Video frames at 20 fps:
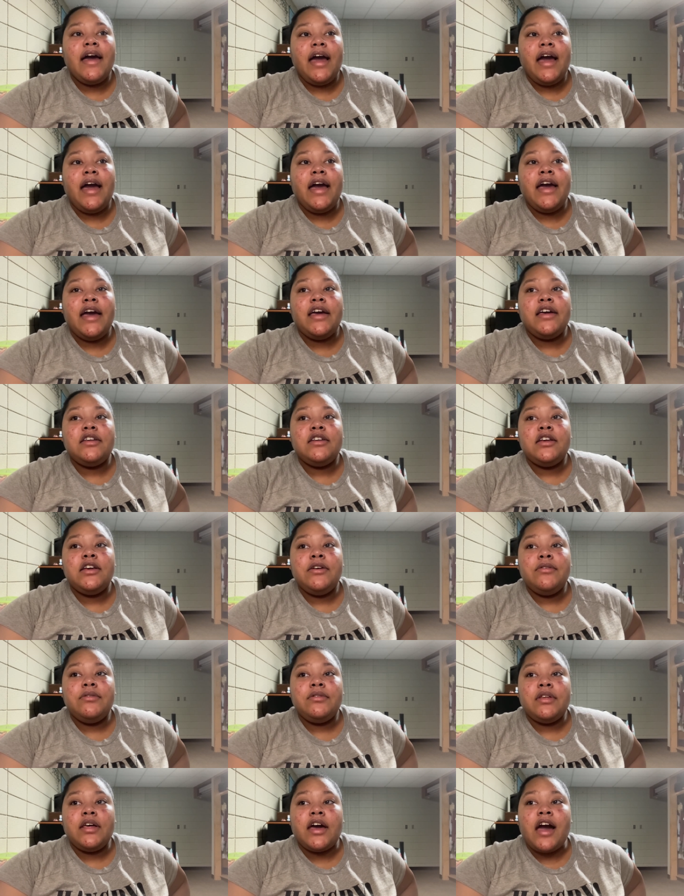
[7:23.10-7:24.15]
And he
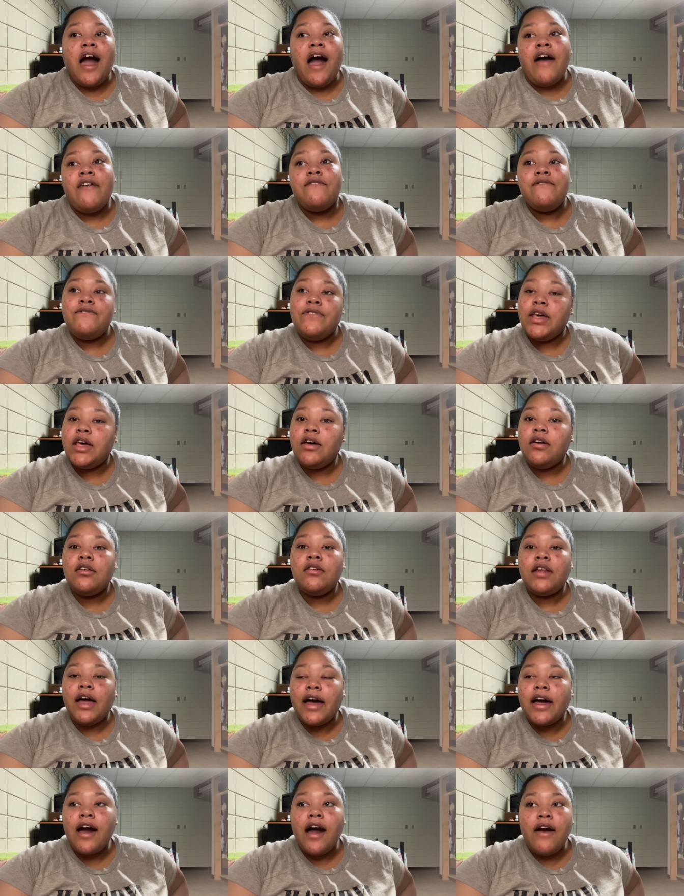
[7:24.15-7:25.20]
was like, I feel
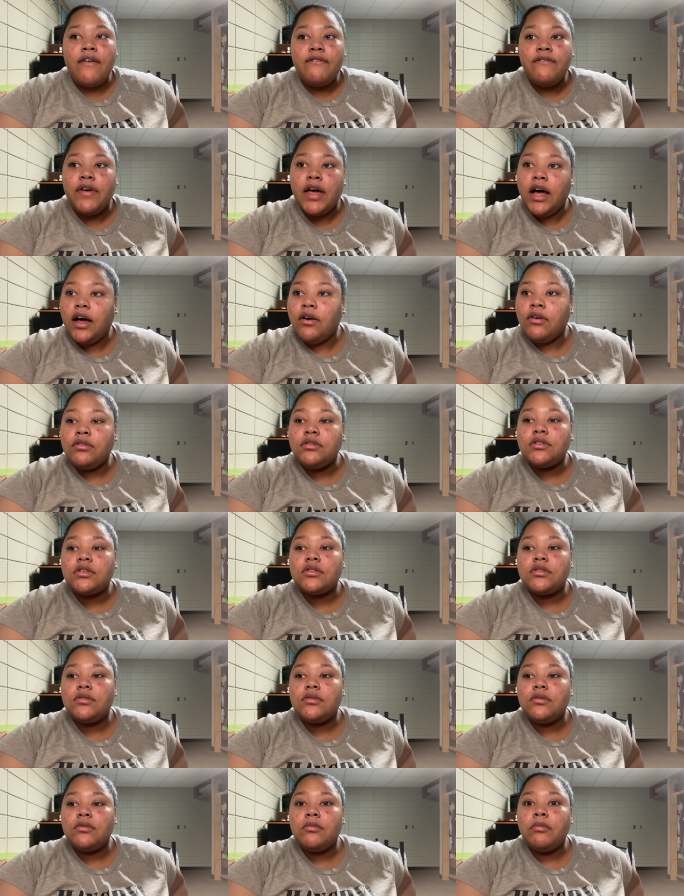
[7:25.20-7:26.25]
like I felt
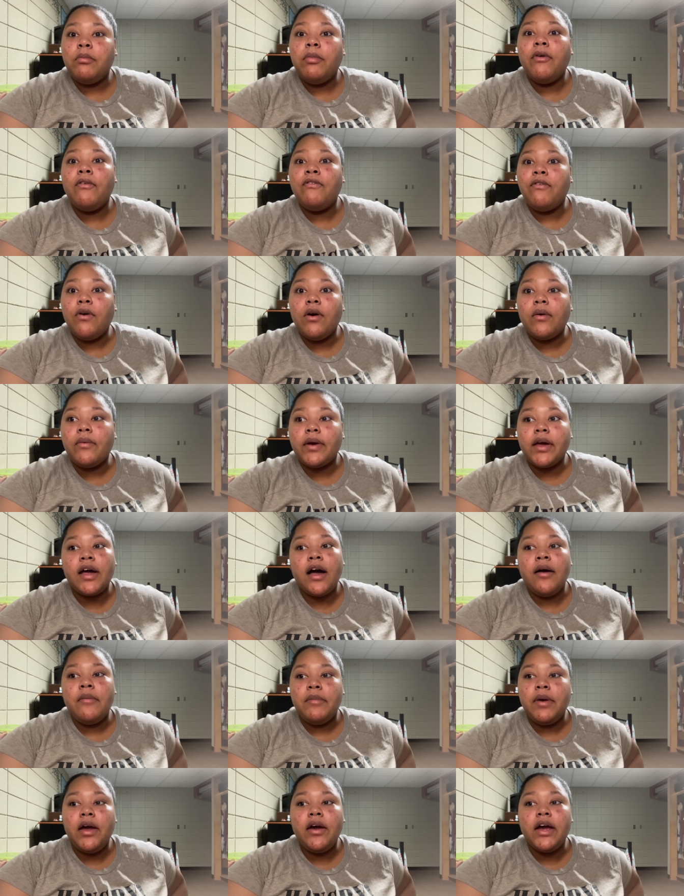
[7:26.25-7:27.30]
before we
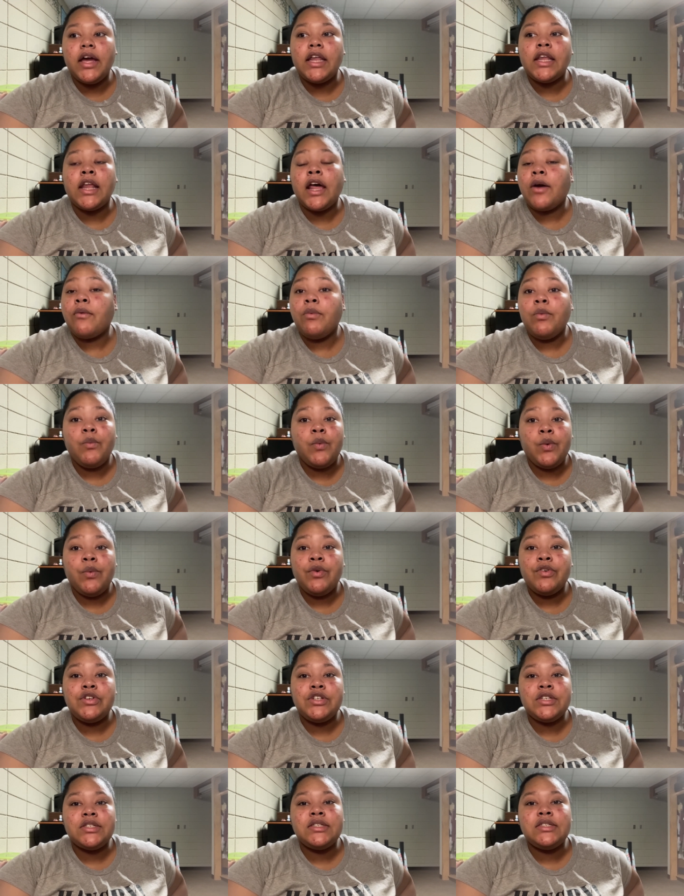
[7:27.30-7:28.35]
got married. Like, when we were
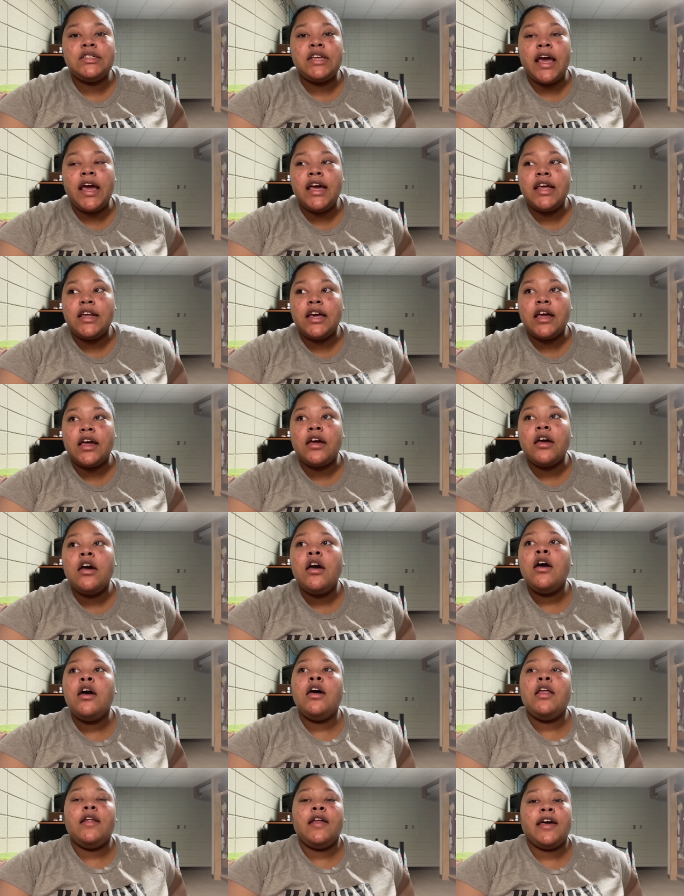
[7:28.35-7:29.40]
just dating,
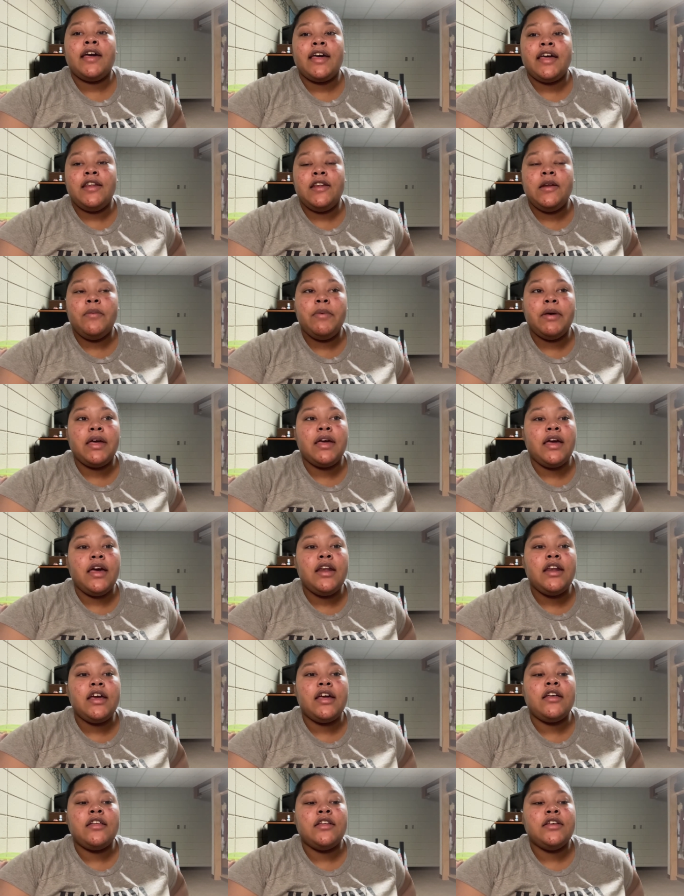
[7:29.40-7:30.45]
like, in the
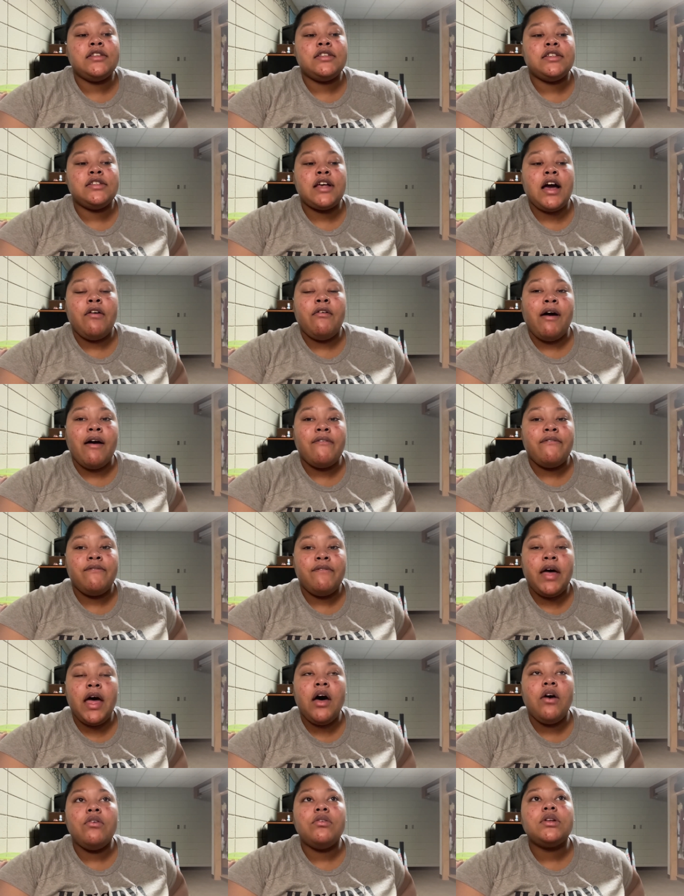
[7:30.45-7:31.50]
beginning, this is how I
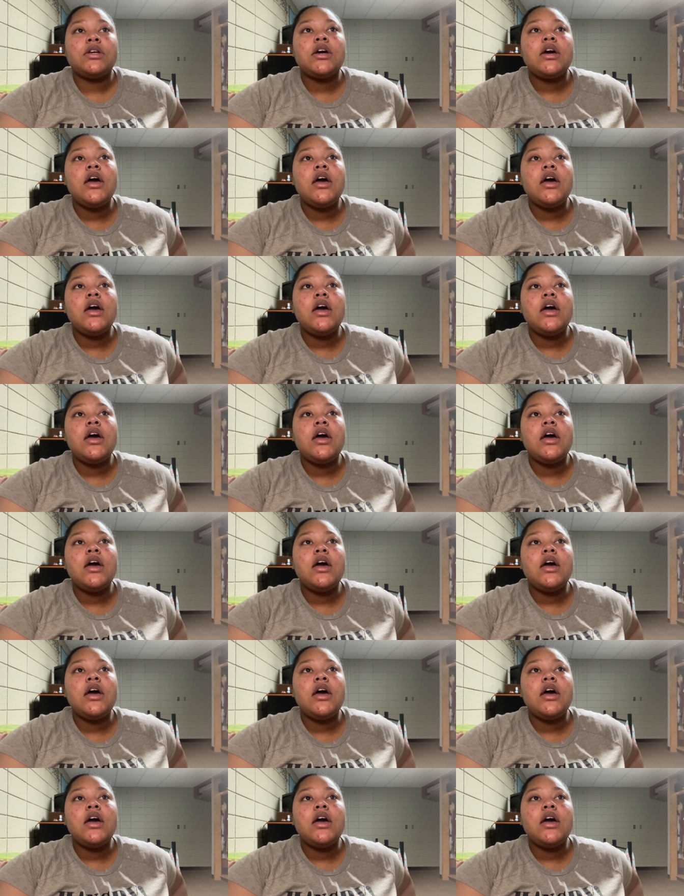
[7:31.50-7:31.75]
felt.